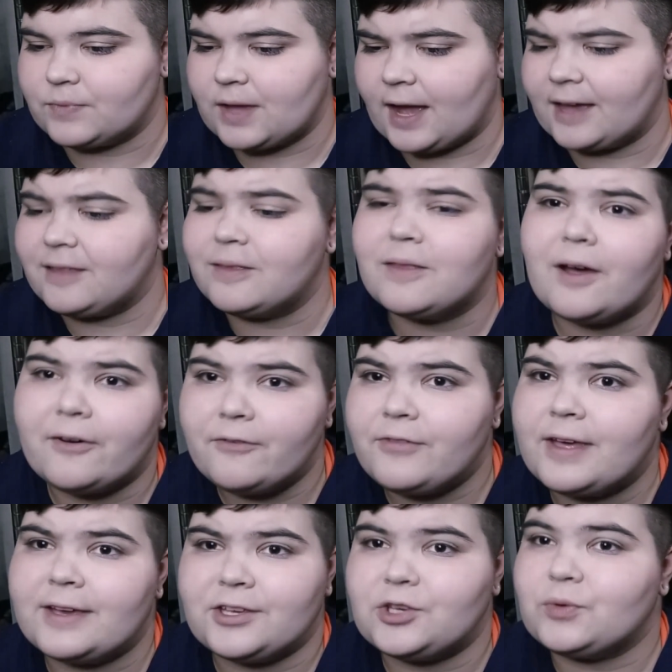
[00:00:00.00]
I love
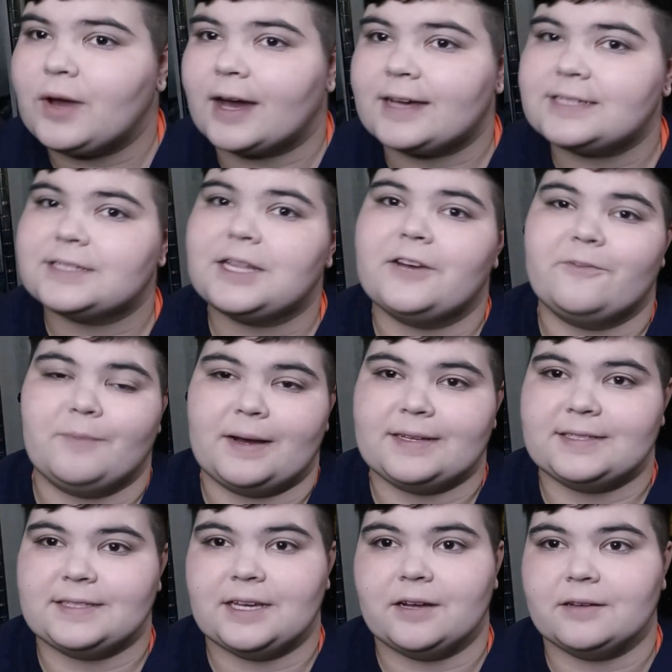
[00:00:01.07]
that you guys love my
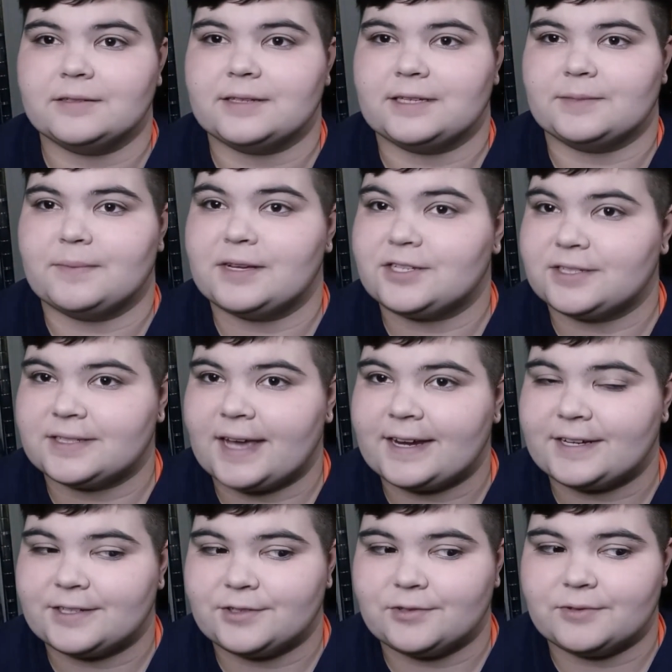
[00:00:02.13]
snails as much as
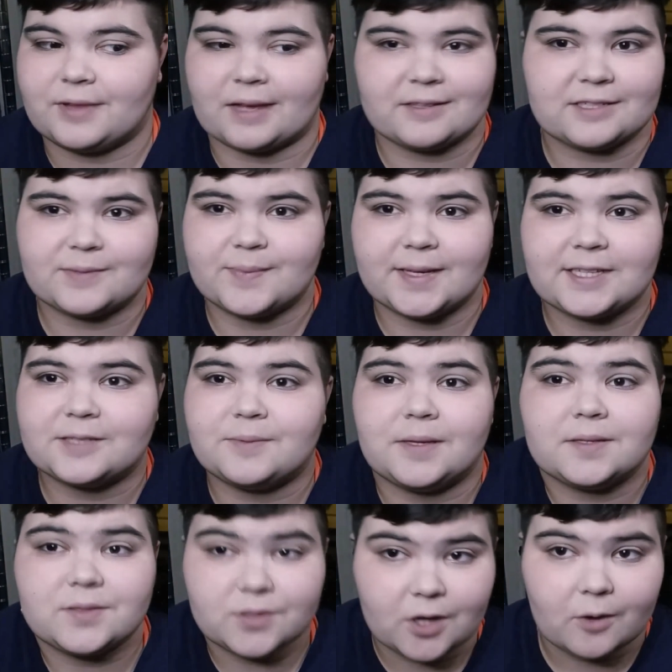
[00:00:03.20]
I do. That just makes
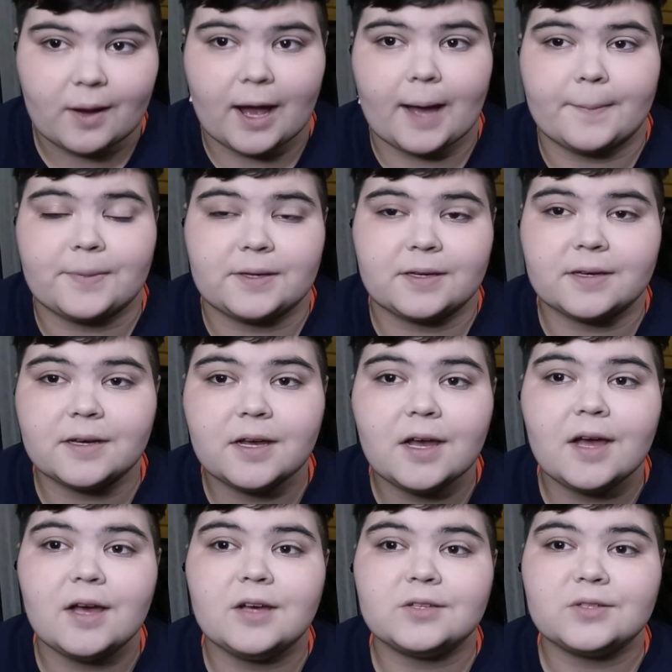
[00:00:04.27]
me so happy.
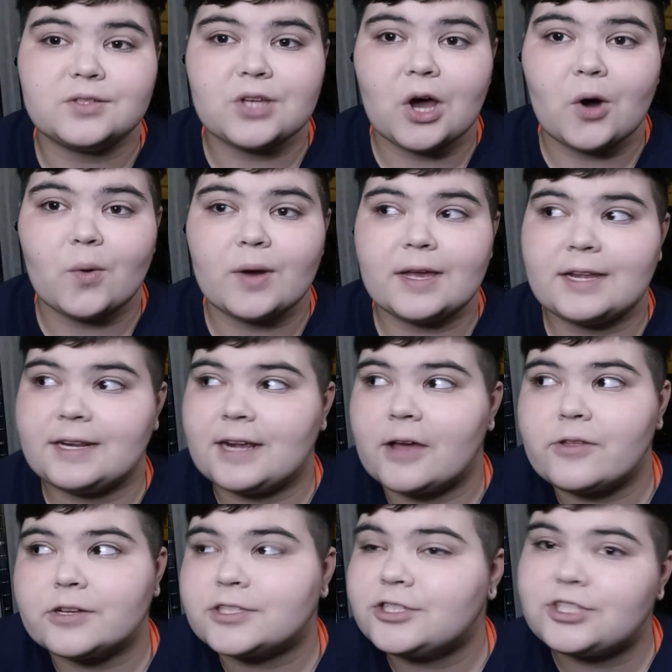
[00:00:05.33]
So any
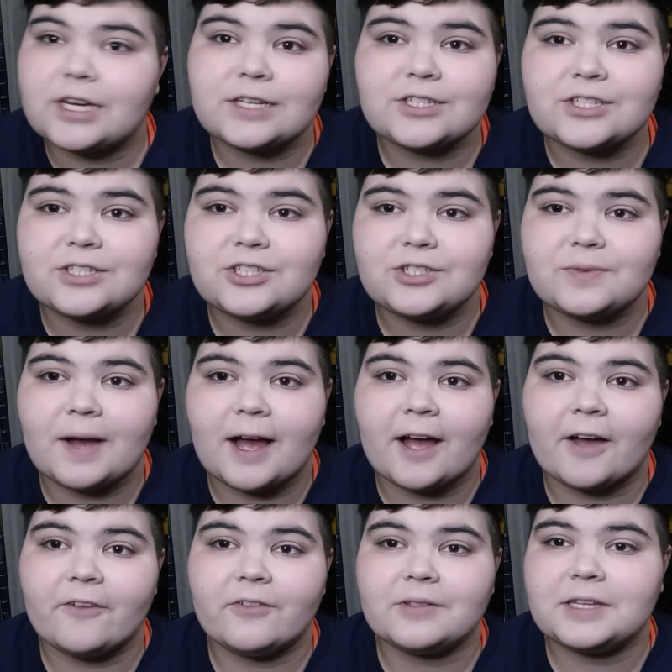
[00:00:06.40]
other suggestions you
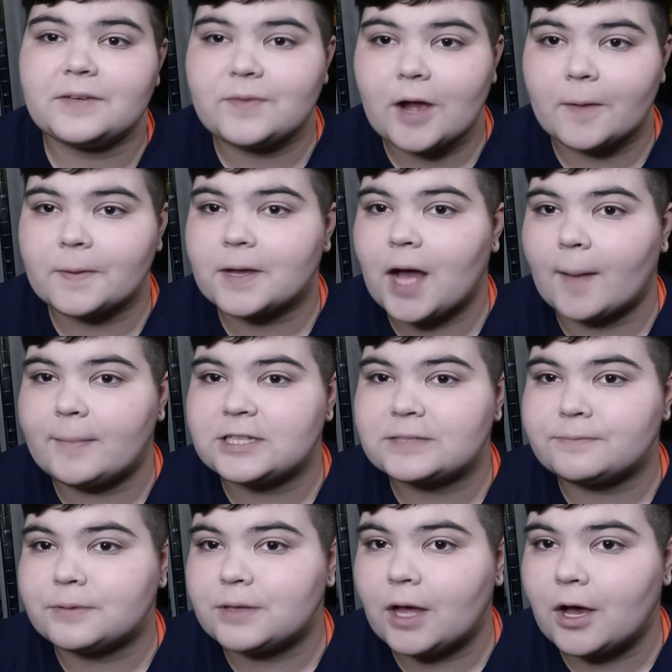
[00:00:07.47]
have, leave down in the
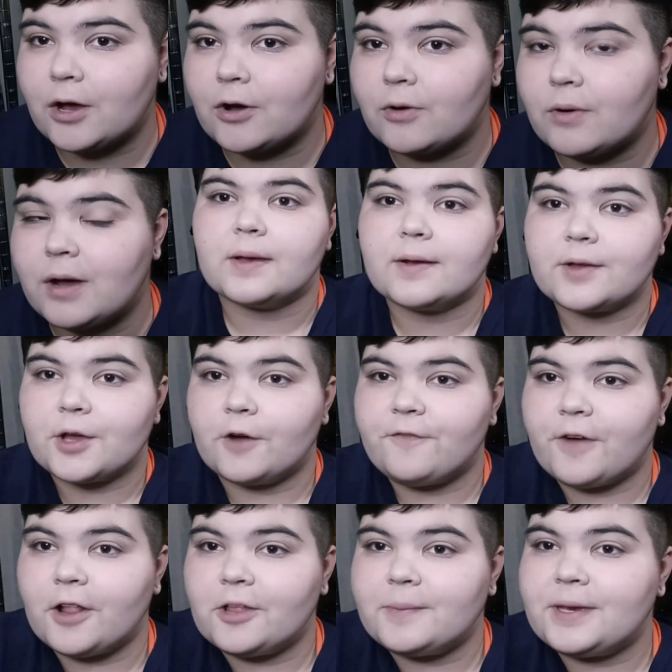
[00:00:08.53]
comments below. Go
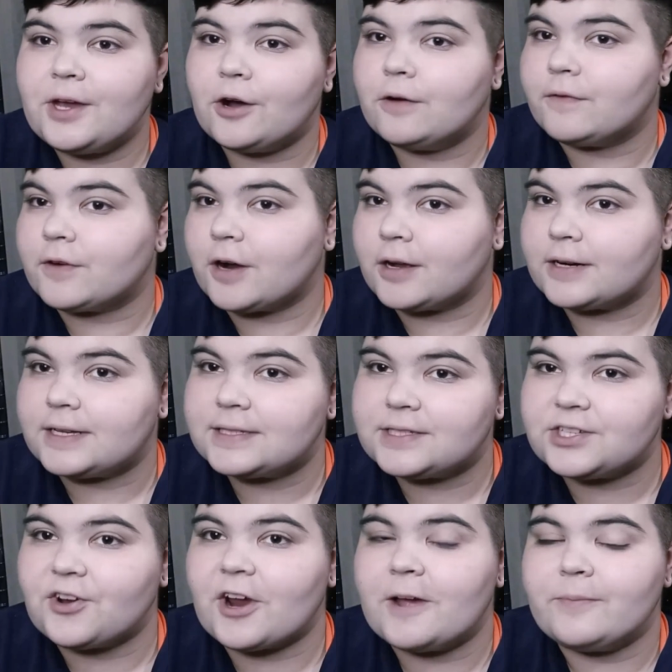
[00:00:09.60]
follow me over on
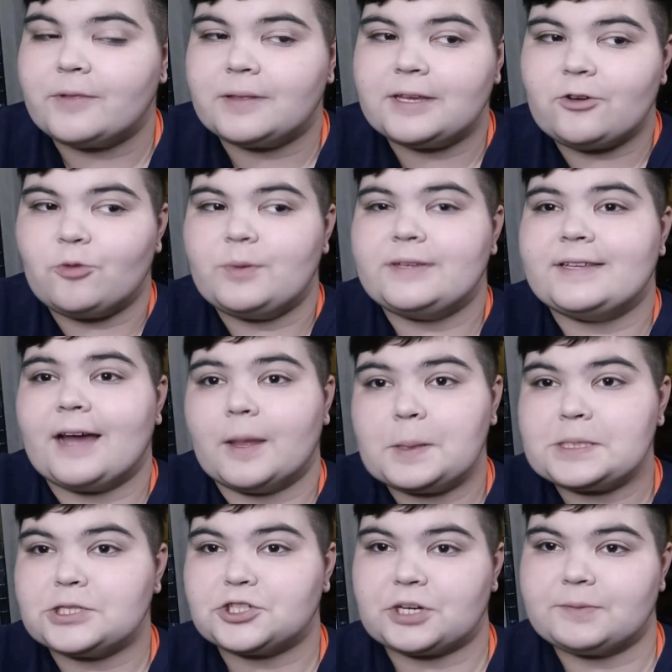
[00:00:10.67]
Instagram. The link will be down in
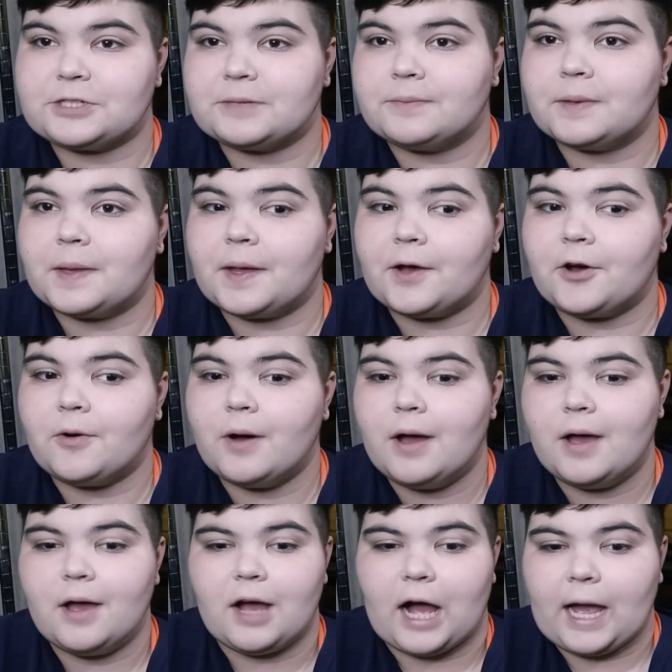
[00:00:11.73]
the description below.
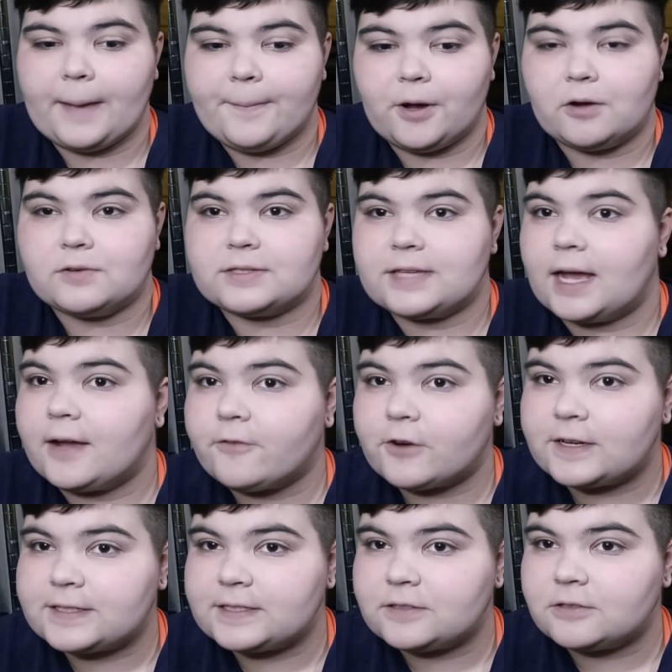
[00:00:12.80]
I post
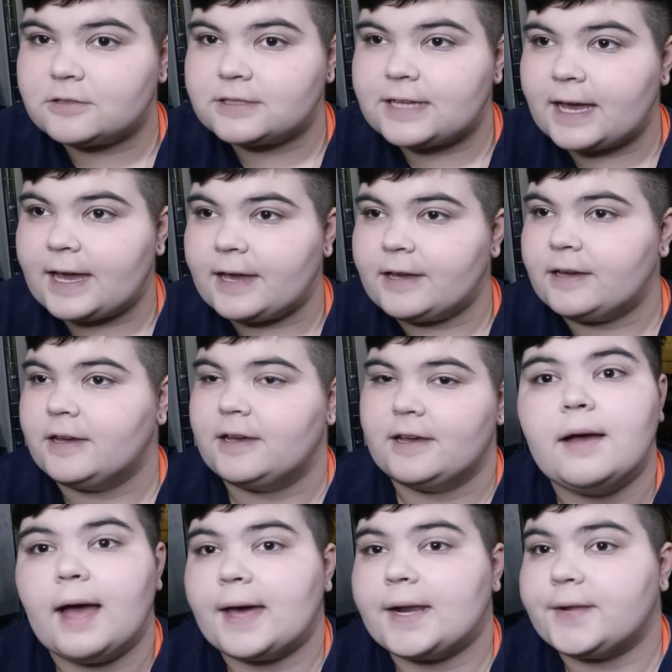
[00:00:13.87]
every single day,
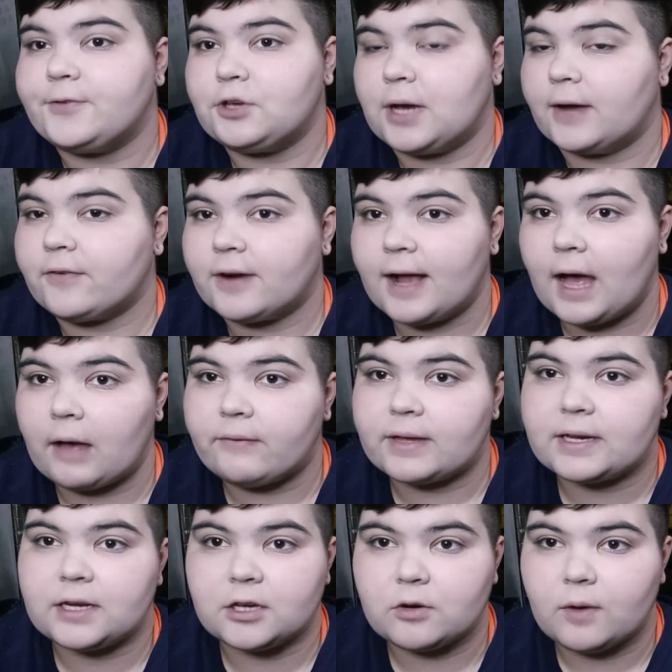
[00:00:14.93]
and if you ever have
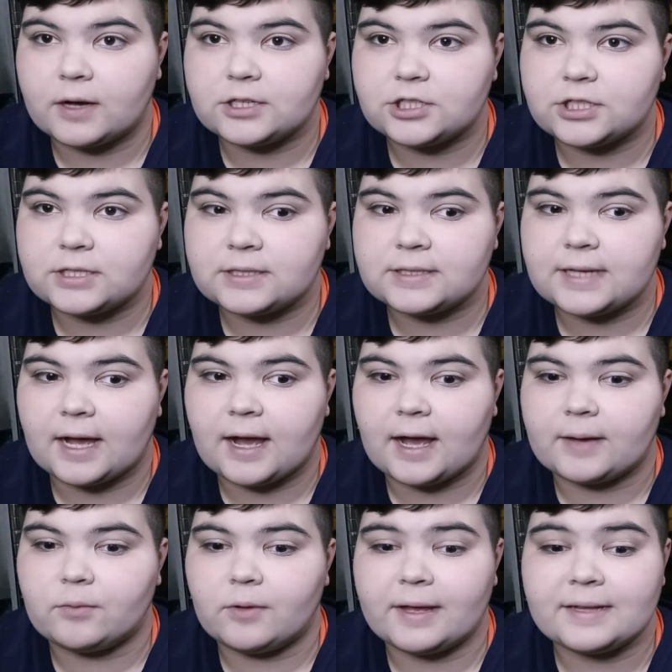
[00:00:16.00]
any questions,
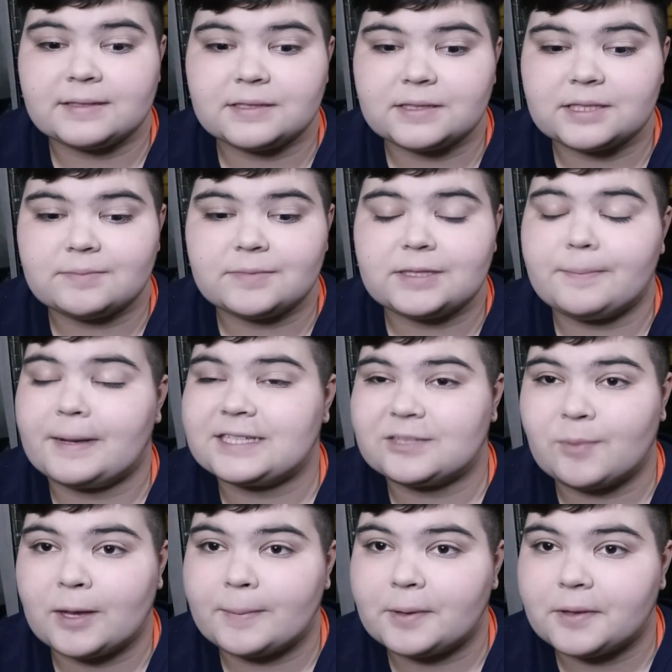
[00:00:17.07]
I will answer them the
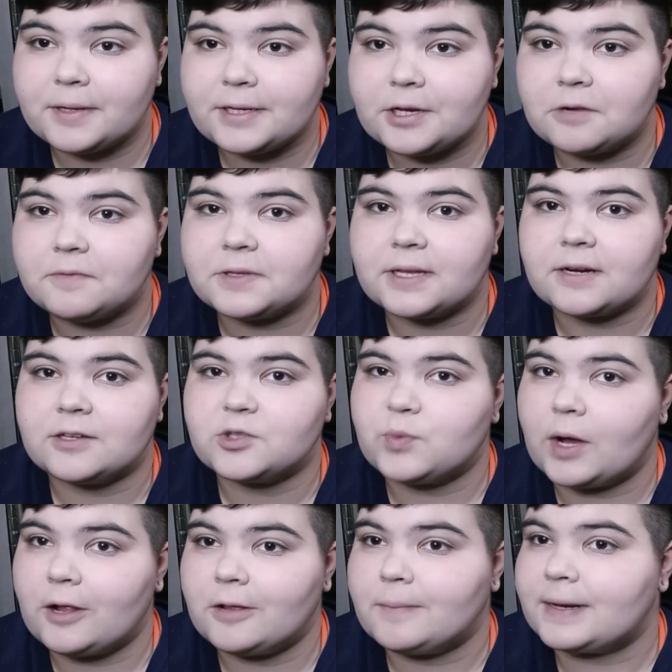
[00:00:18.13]
best of my ability over there
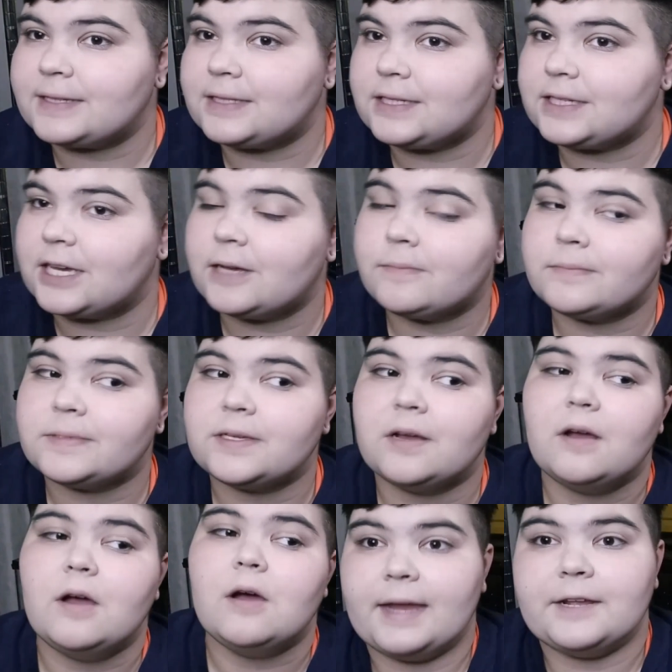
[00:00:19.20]
as well in my DMs.
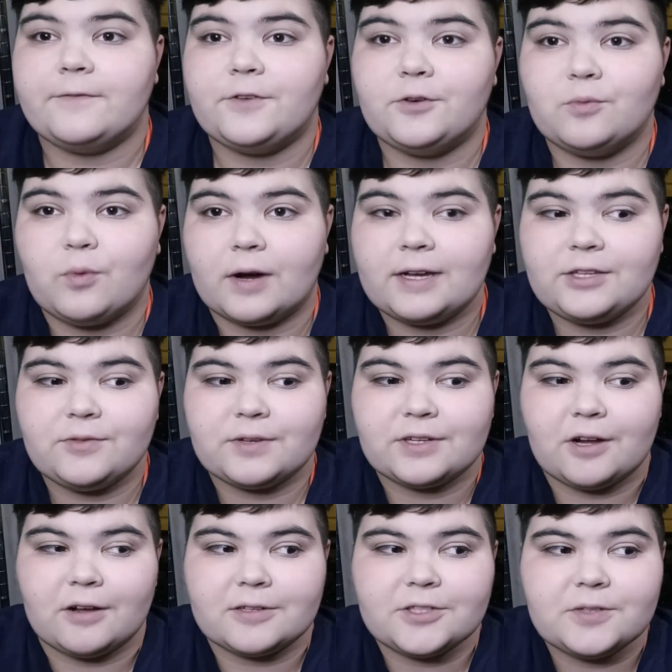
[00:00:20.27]
And if you want, you
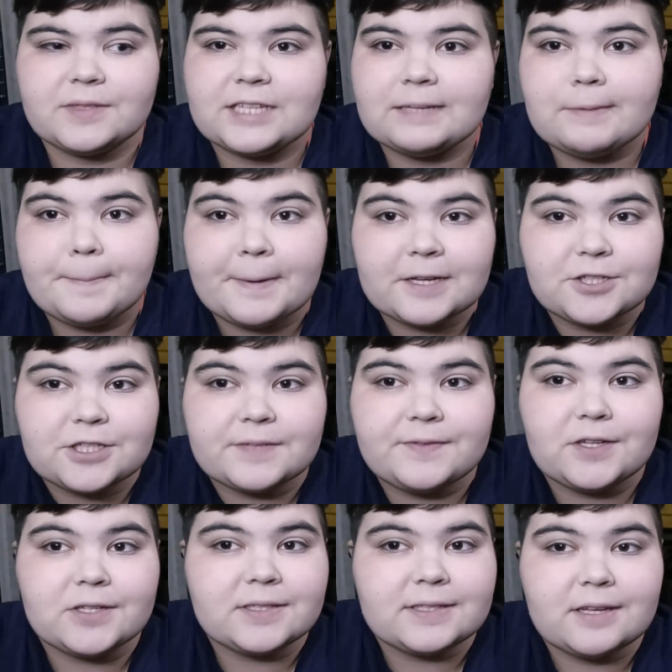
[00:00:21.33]
can also send me pictures
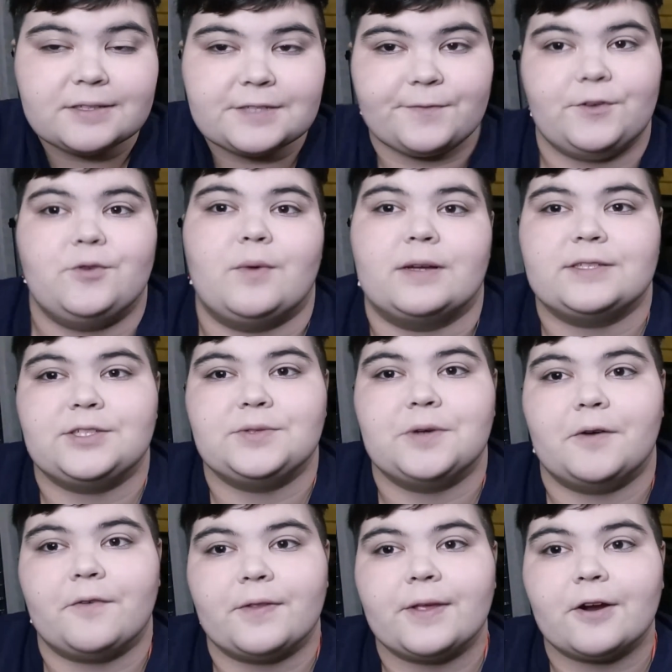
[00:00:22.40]
of your snails if you want
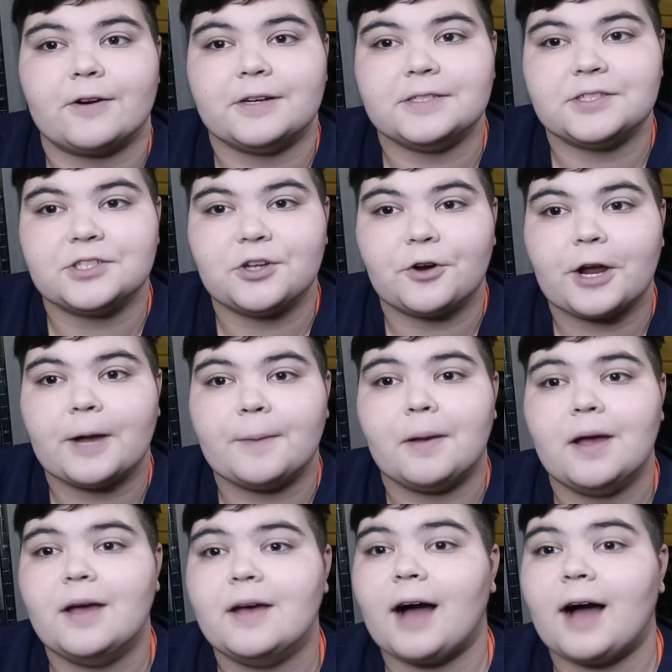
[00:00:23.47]
to over there on Instagram.